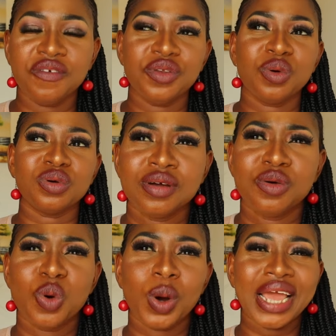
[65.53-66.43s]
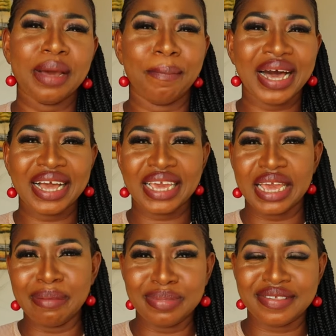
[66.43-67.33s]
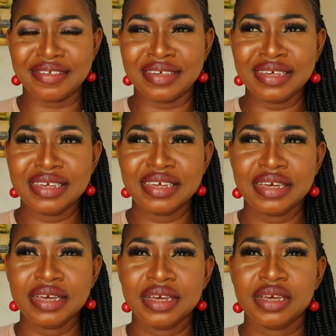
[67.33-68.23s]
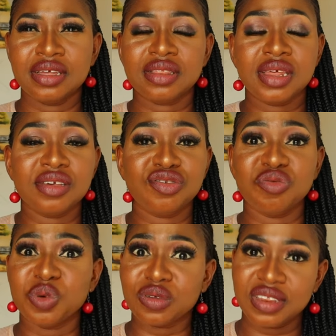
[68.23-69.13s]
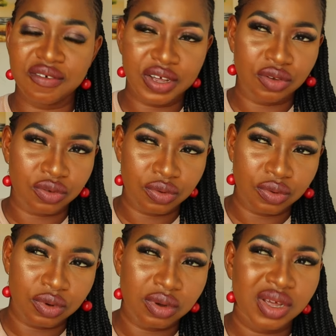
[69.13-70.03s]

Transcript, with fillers: if you don't go back empty, things you must never do.